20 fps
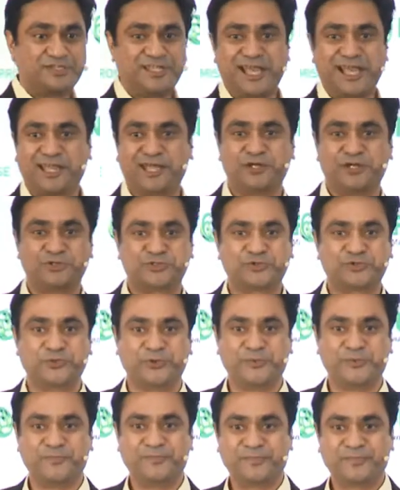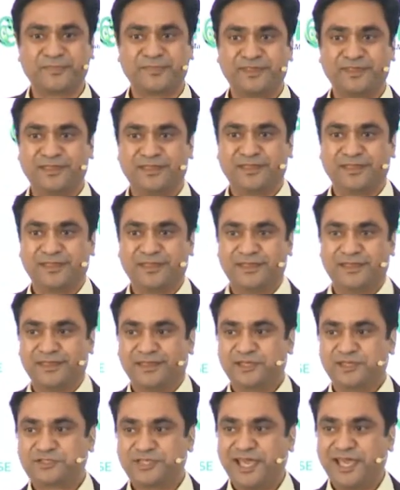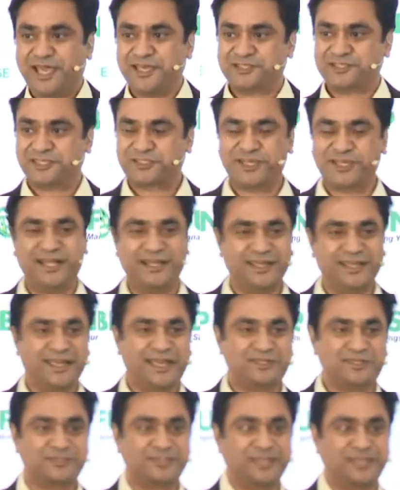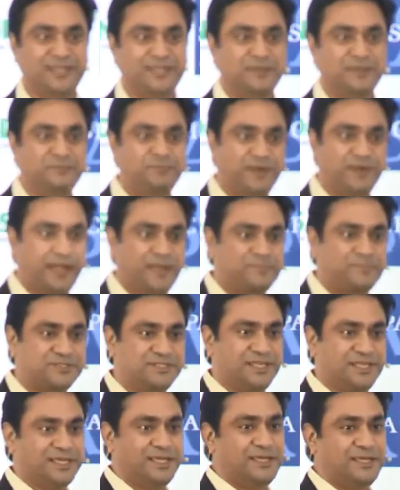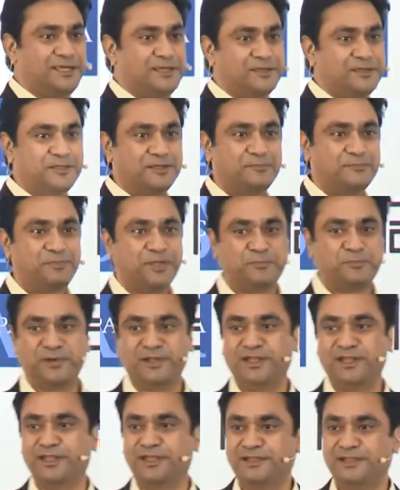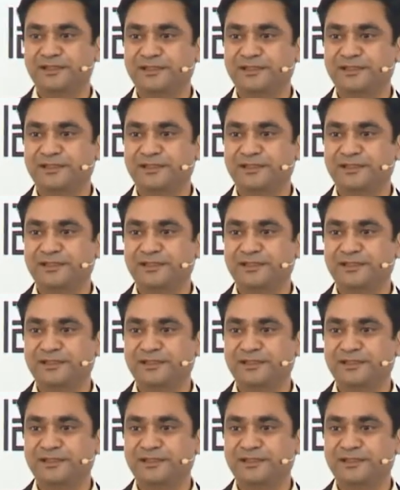decade or so. It's as exciting as perhaps the people